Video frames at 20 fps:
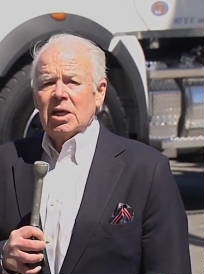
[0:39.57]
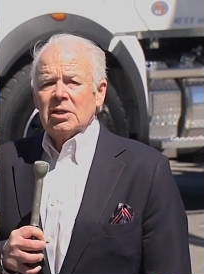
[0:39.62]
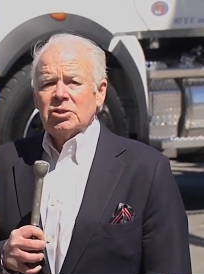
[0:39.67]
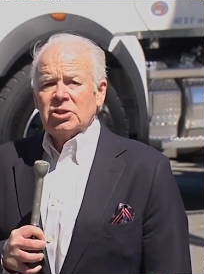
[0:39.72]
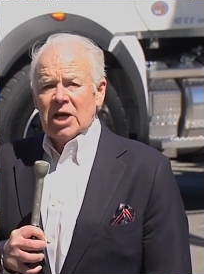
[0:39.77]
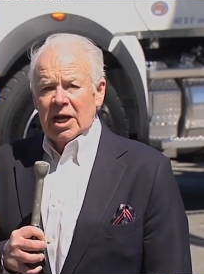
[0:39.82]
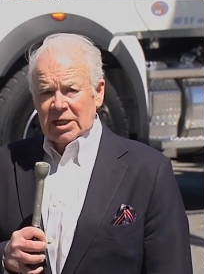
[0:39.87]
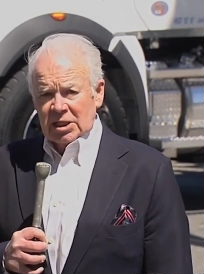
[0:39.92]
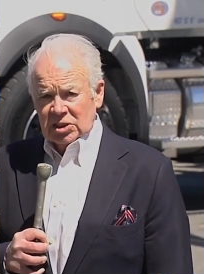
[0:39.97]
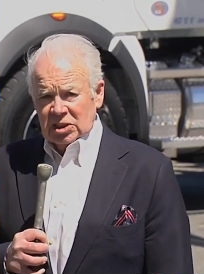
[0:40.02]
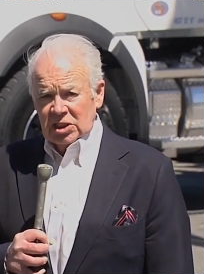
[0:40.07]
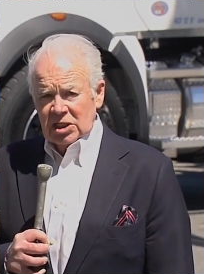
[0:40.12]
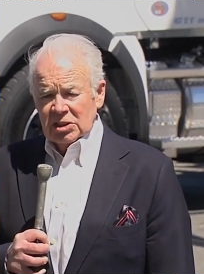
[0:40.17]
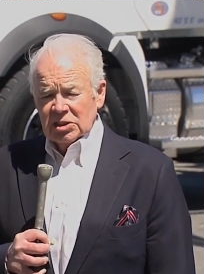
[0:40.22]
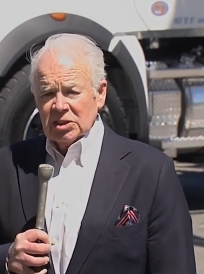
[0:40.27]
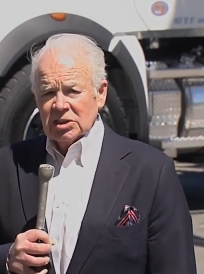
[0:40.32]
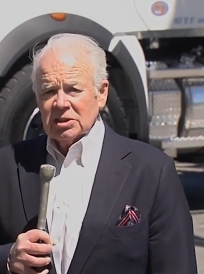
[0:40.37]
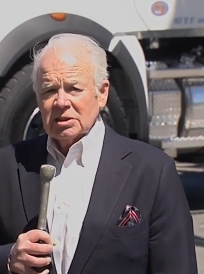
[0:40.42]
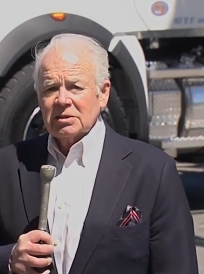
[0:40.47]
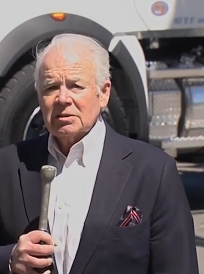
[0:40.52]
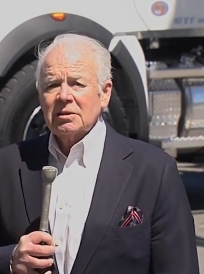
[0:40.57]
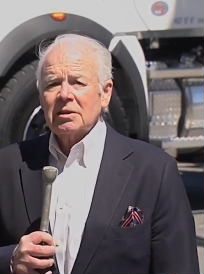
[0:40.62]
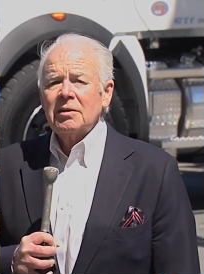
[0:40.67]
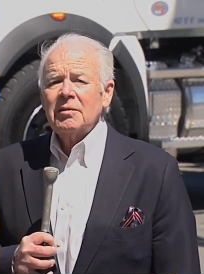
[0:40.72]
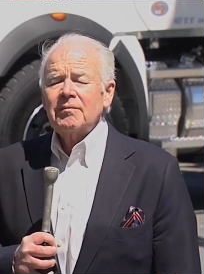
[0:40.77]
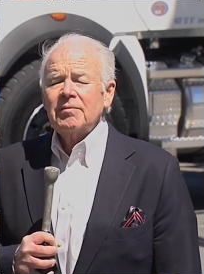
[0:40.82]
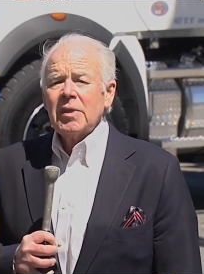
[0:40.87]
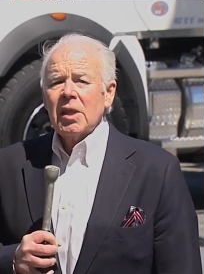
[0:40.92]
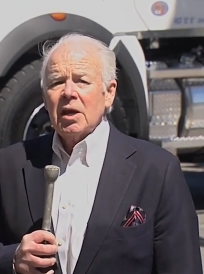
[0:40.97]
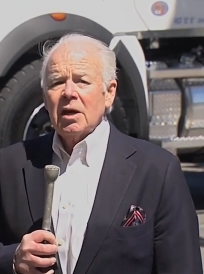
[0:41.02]
Genesis,
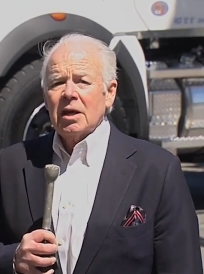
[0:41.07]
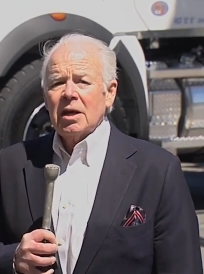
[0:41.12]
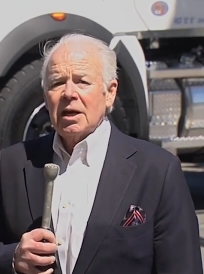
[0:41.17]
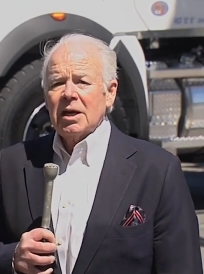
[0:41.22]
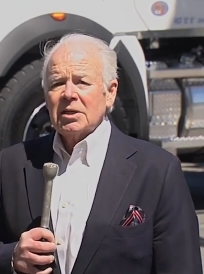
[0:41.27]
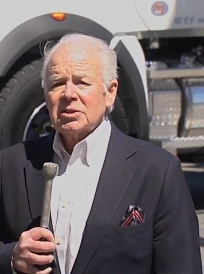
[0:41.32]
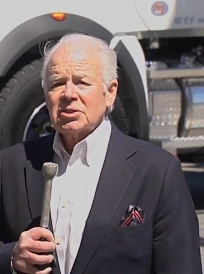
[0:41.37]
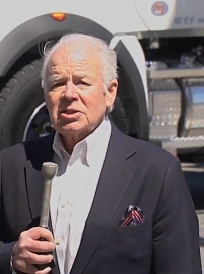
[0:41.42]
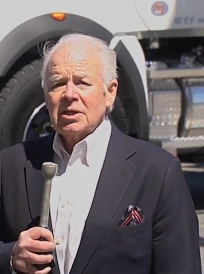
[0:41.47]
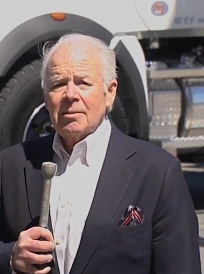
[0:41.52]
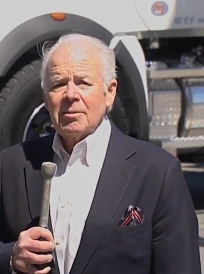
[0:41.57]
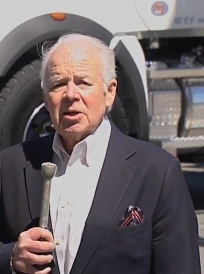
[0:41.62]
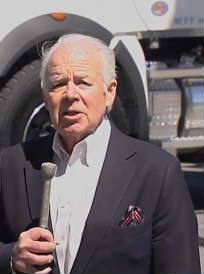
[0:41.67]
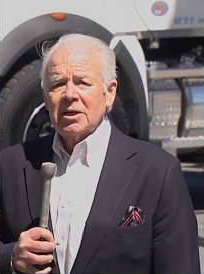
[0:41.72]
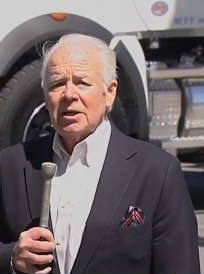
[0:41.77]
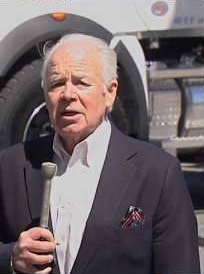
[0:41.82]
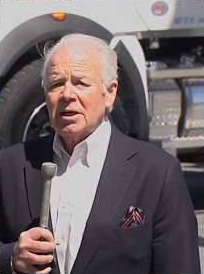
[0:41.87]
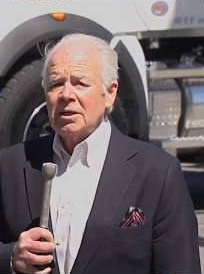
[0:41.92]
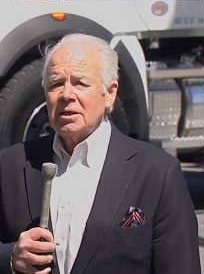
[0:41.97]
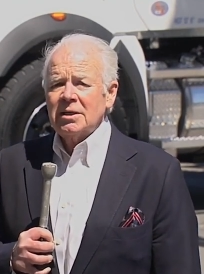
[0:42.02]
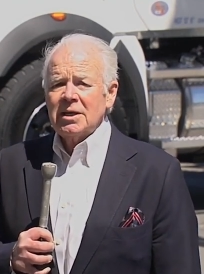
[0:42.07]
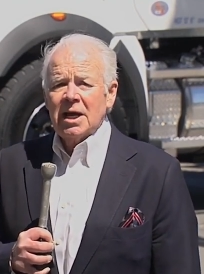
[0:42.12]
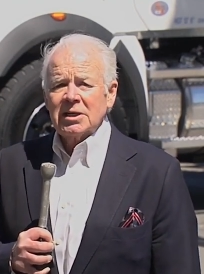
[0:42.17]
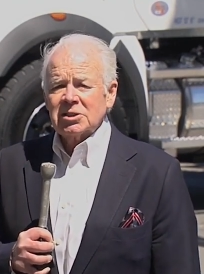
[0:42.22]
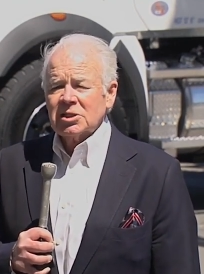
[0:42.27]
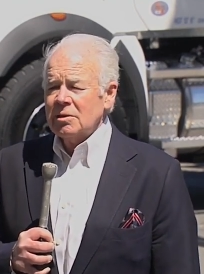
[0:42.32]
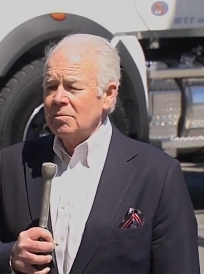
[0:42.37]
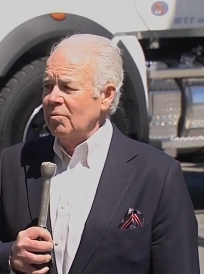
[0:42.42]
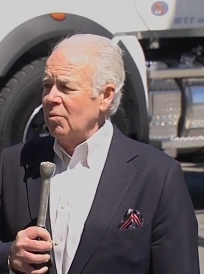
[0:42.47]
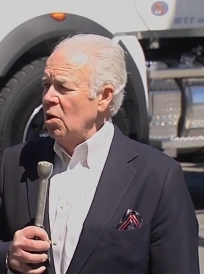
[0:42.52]
some of the
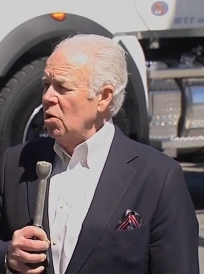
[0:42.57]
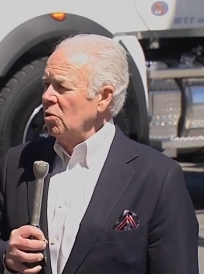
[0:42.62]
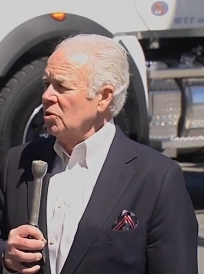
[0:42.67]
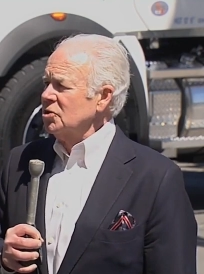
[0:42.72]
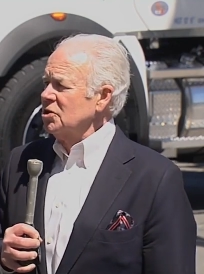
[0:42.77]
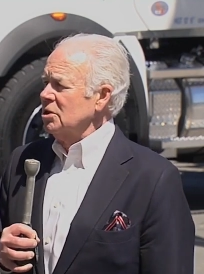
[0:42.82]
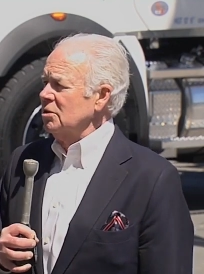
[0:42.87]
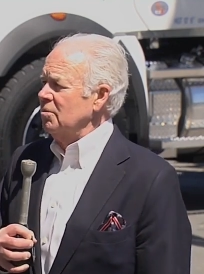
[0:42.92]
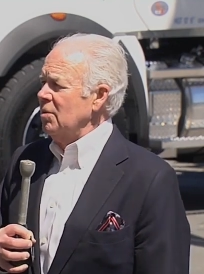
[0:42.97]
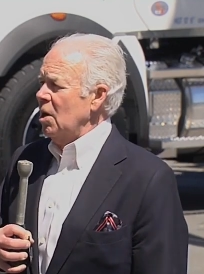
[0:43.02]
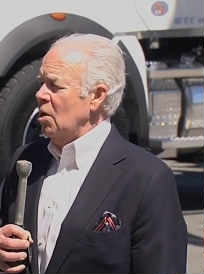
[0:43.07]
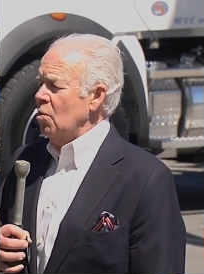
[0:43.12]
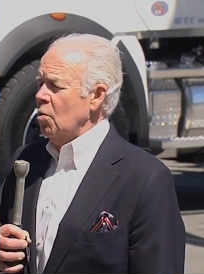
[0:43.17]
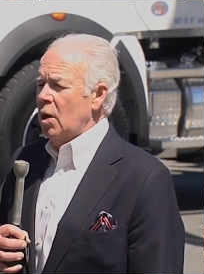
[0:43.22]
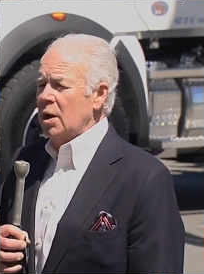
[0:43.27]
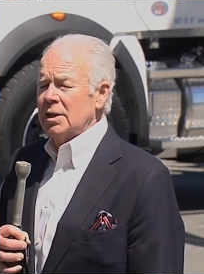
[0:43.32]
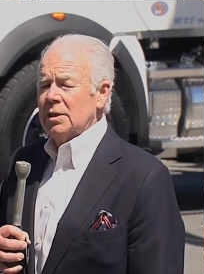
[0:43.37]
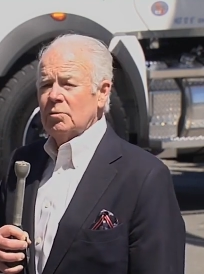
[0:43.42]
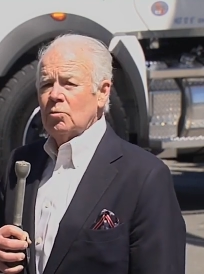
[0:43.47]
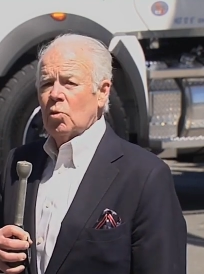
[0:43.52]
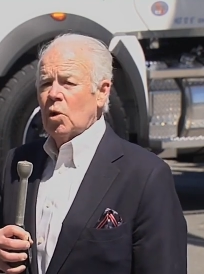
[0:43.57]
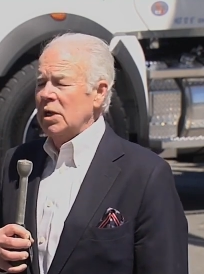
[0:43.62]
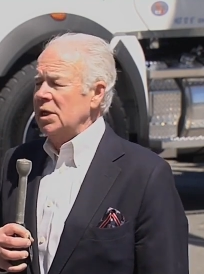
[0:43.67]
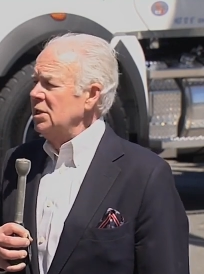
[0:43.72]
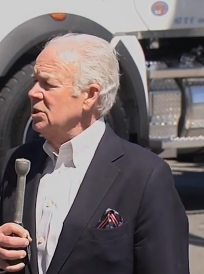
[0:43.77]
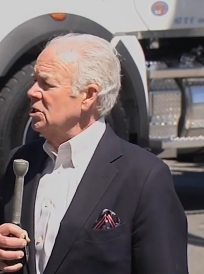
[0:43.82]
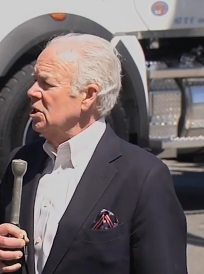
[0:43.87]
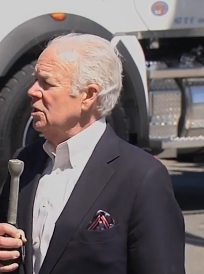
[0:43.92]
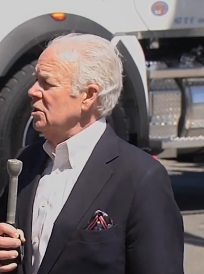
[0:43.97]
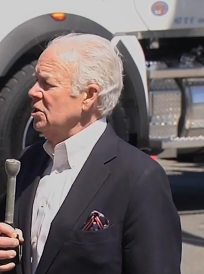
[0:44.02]
nuts and bolts about what went
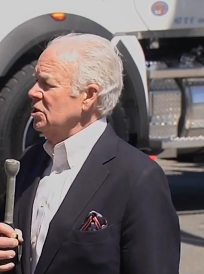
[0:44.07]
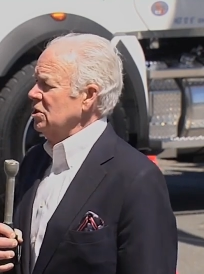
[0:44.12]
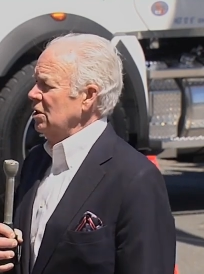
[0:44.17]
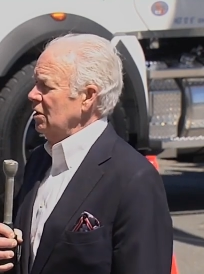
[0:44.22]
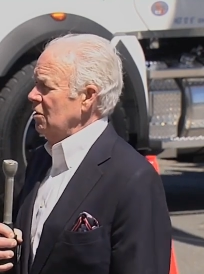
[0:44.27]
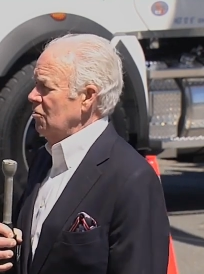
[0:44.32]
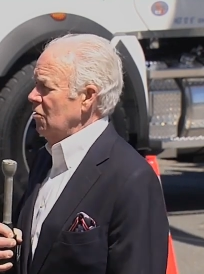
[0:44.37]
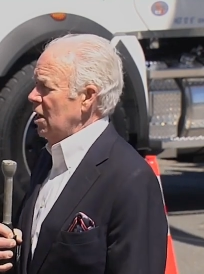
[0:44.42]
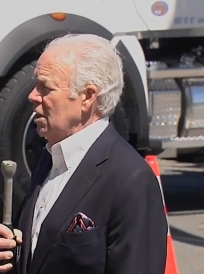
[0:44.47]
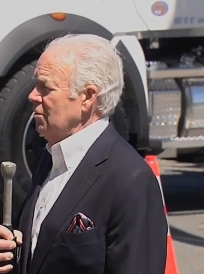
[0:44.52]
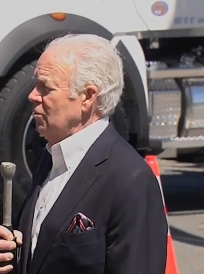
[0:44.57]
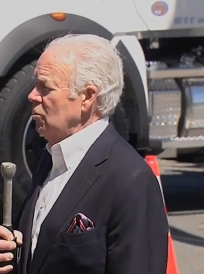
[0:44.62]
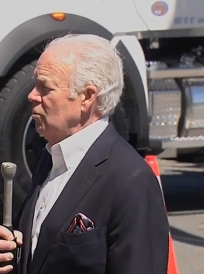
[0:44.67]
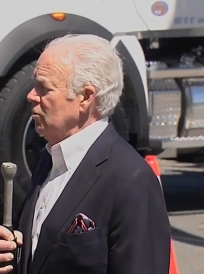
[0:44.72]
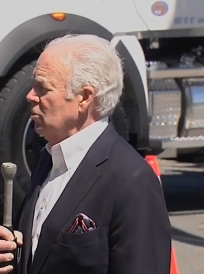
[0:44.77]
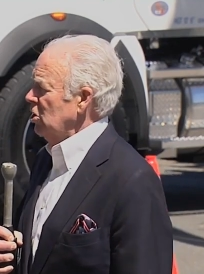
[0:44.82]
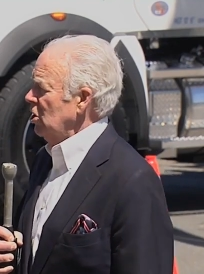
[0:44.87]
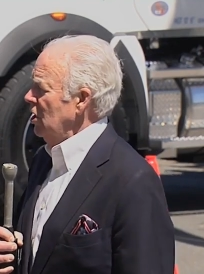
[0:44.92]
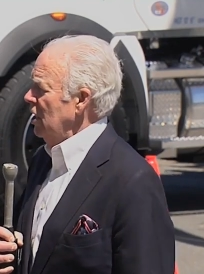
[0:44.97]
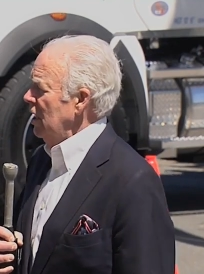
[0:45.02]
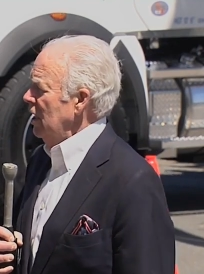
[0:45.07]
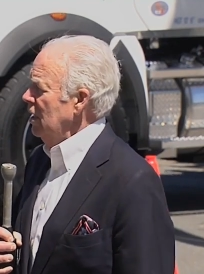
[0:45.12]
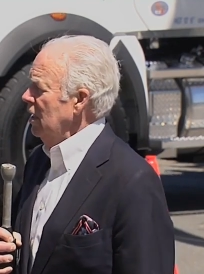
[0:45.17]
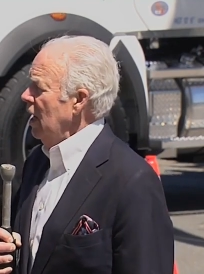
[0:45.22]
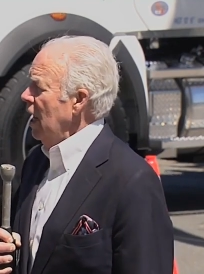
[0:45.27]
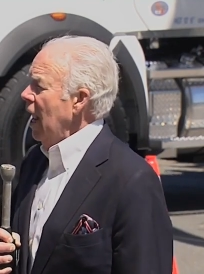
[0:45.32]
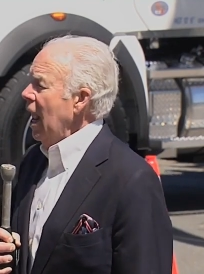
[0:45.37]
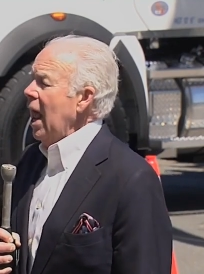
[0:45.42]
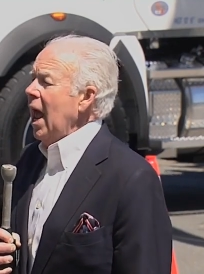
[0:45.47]
into this incredible machine.